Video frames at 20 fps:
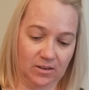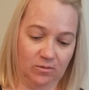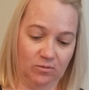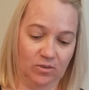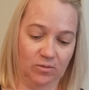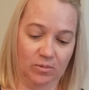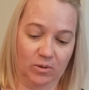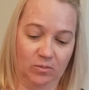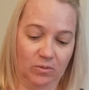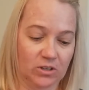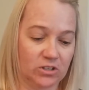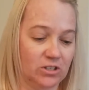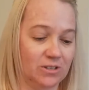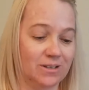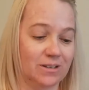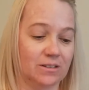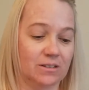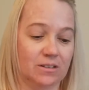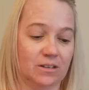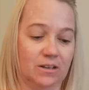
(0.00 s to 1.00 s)
we've been watching
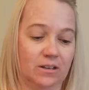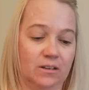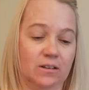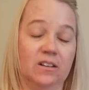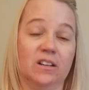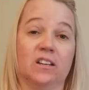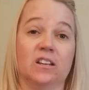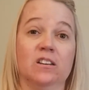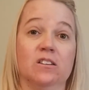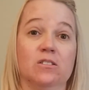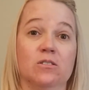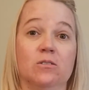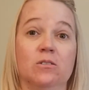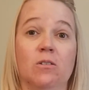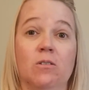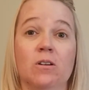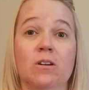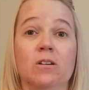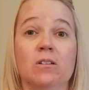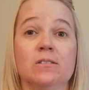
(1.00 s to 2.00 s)
a ton of Nikki
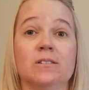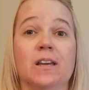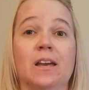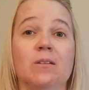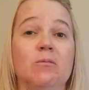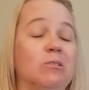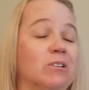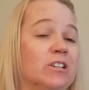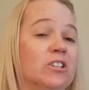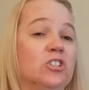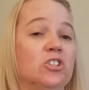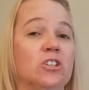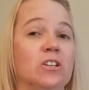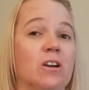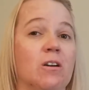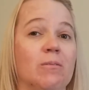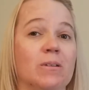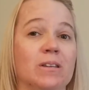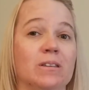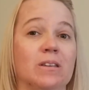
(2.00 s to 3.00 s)
tutorials, and what does she
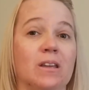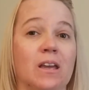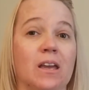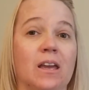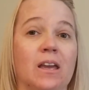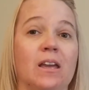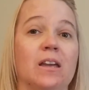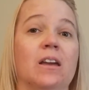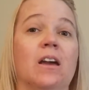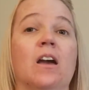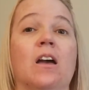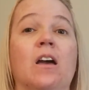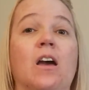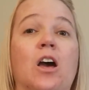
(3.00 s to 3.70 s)
always say?